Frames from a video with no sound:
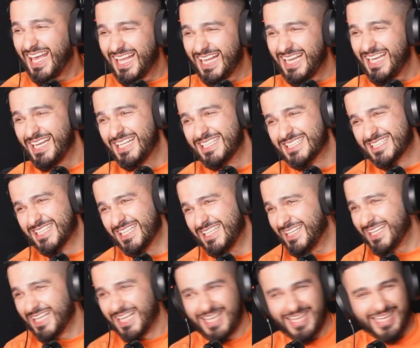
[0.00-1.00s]

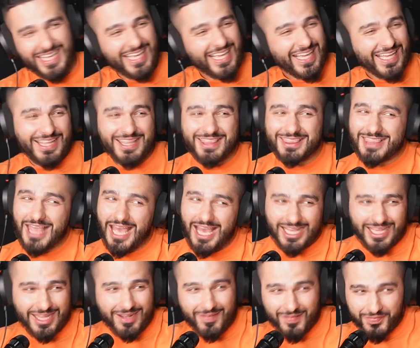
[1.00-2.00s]
Listen,
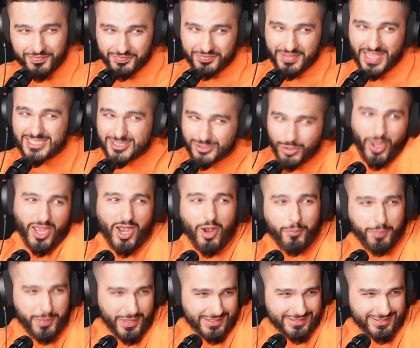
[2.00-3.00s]
that's not helping.